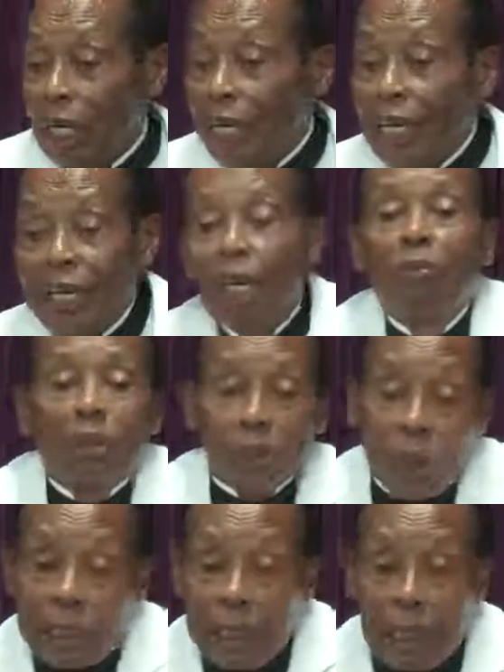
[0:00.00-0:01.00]
anybody,
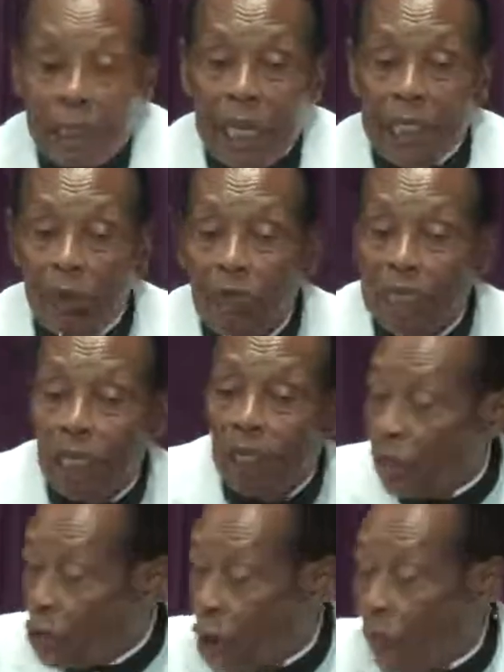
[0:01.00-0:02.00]
you can write when
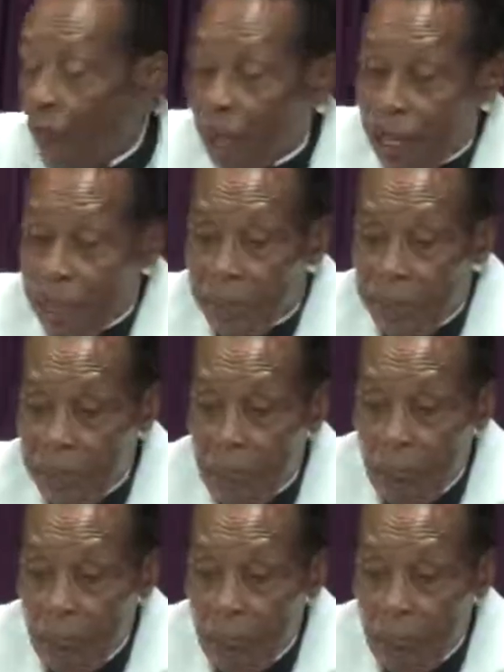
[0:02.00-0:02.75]
in your bed,